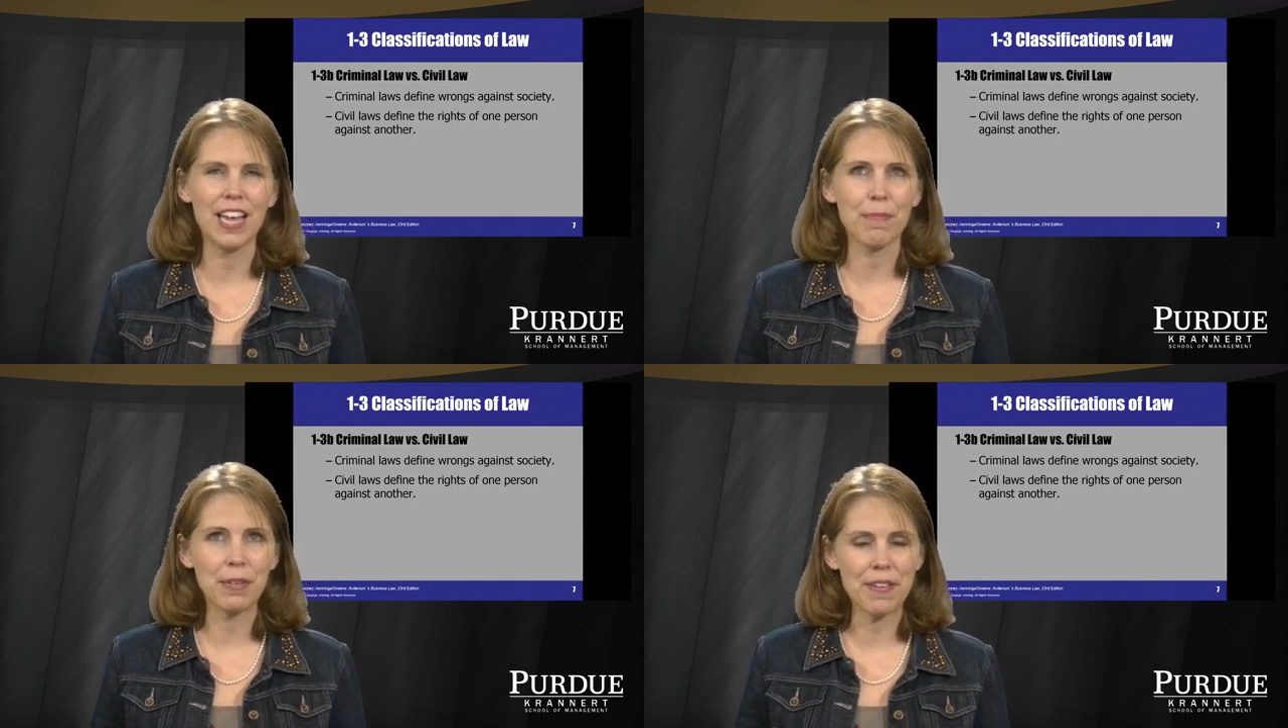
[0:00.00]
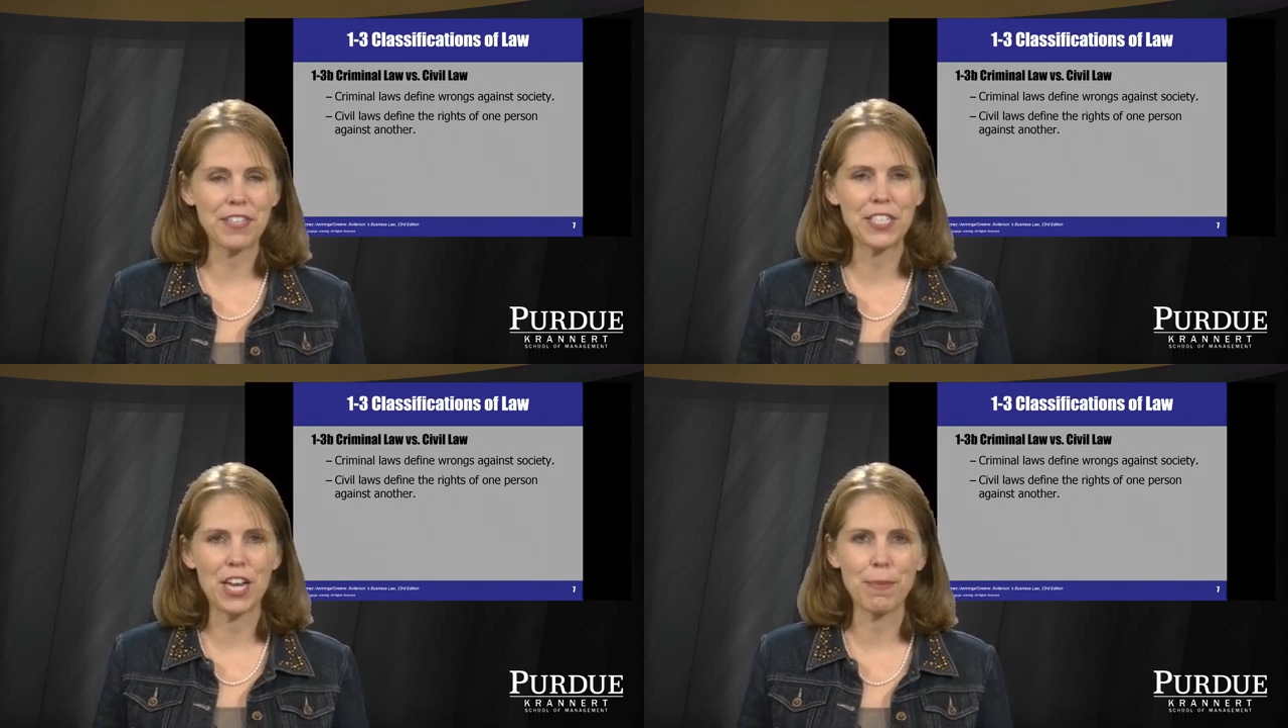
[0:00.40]
I believe
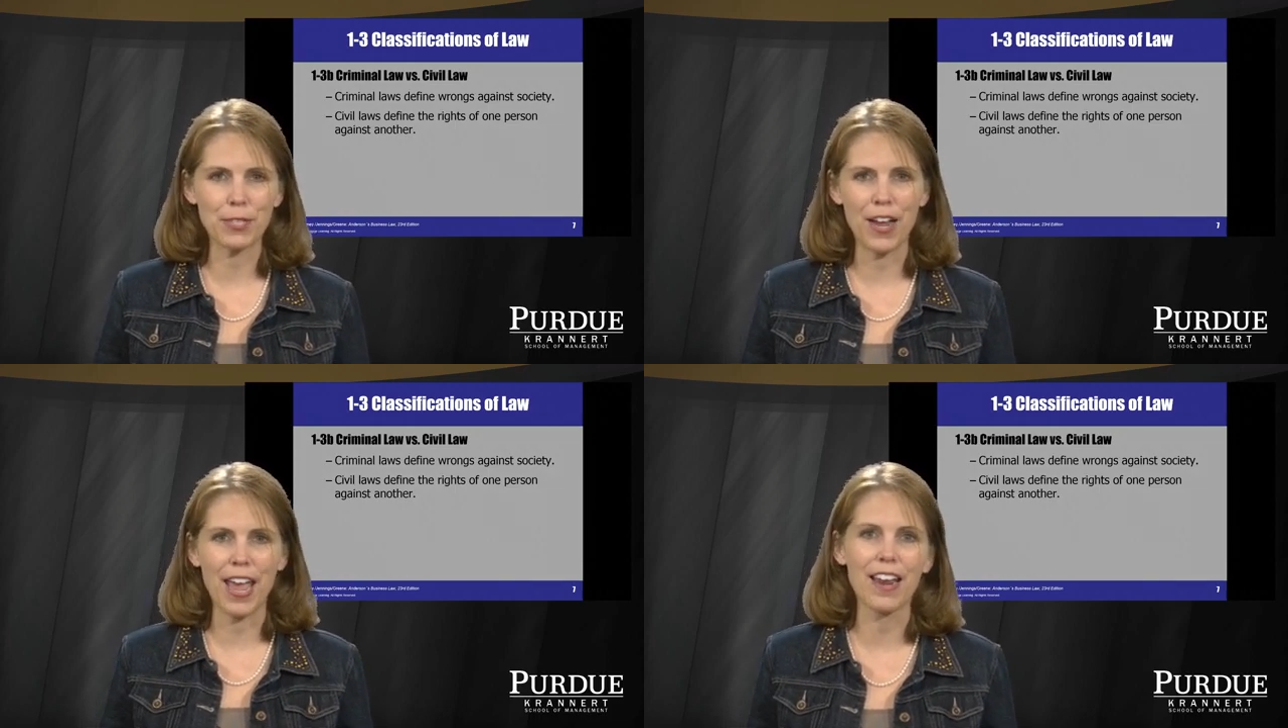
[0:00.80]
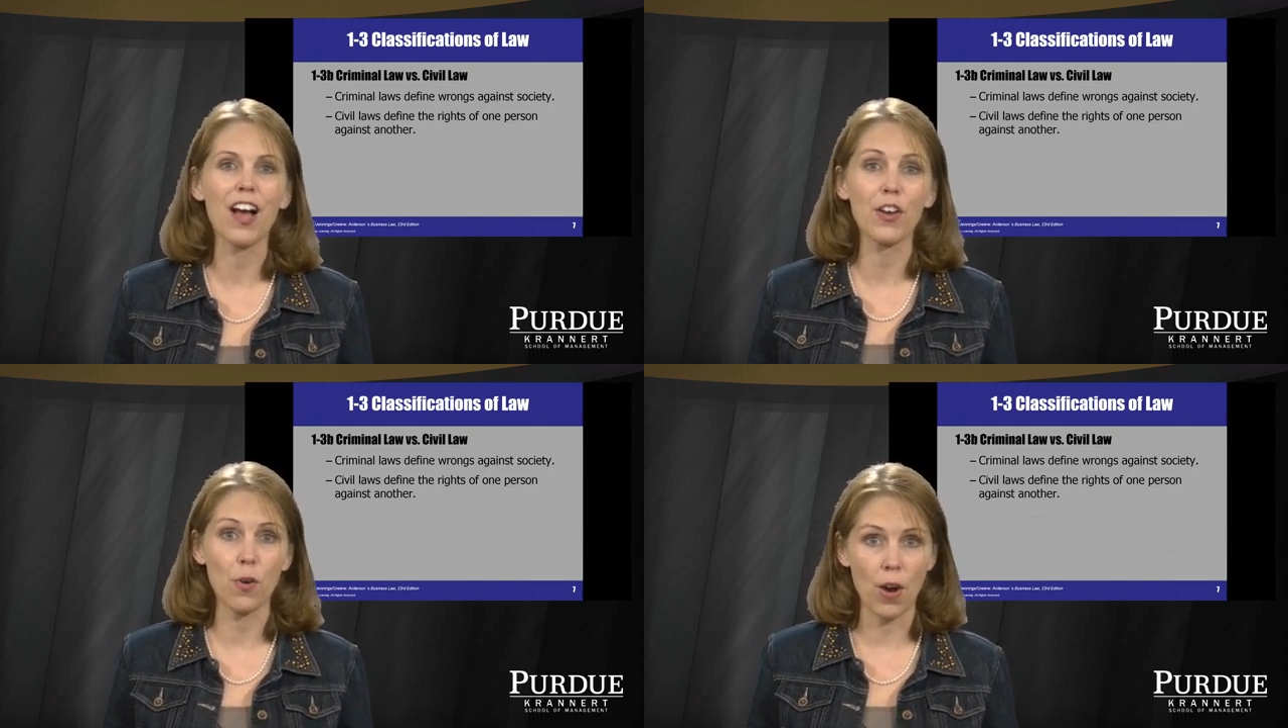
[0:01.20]
it's chapter 8
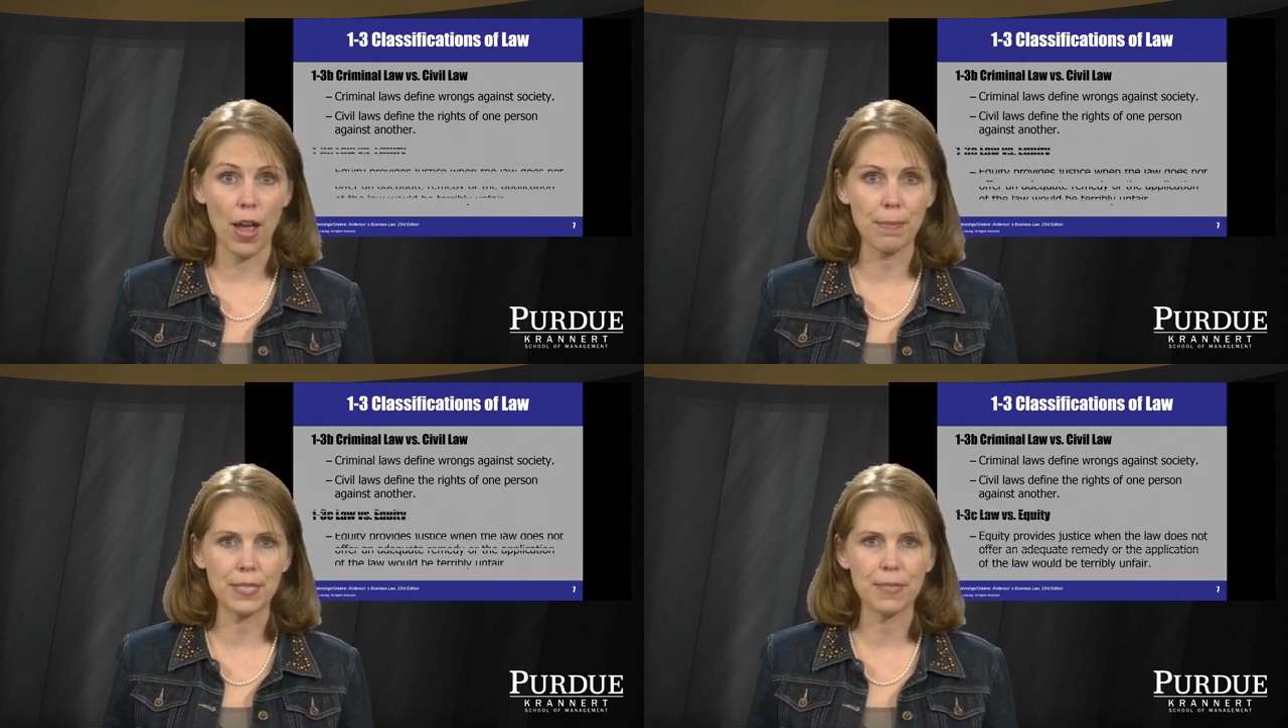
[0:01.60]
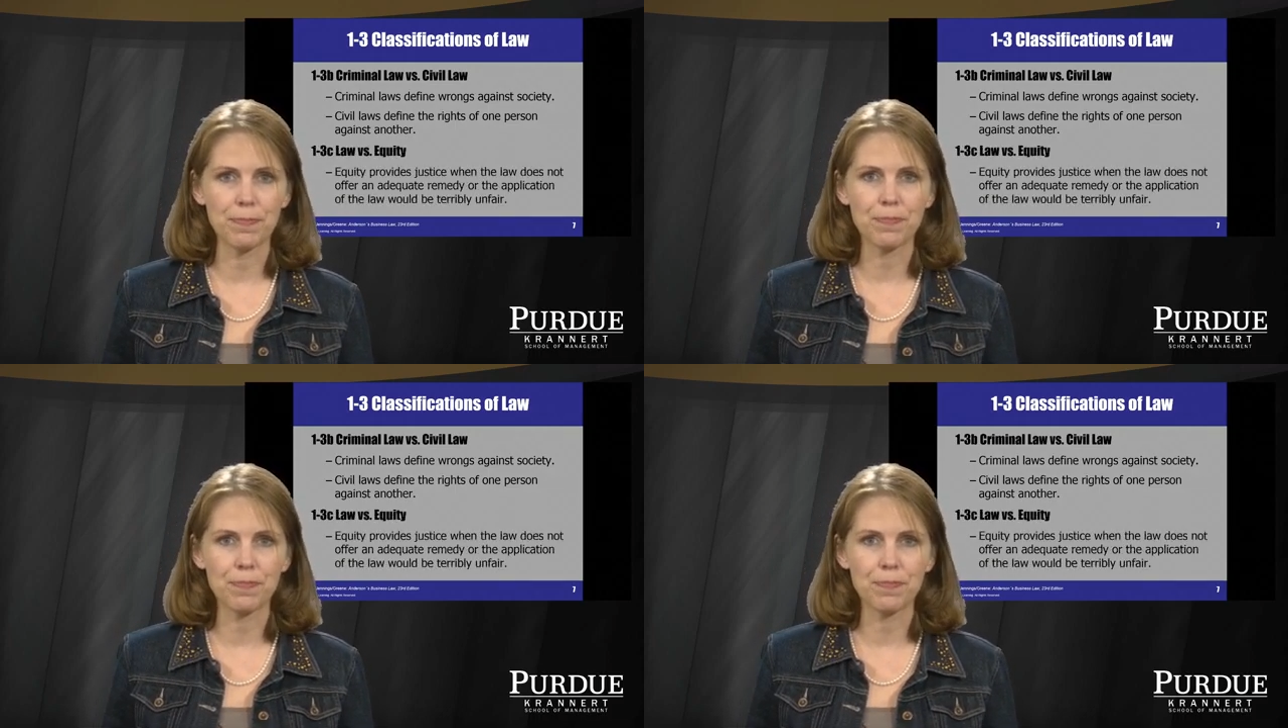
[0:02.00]
on crimes.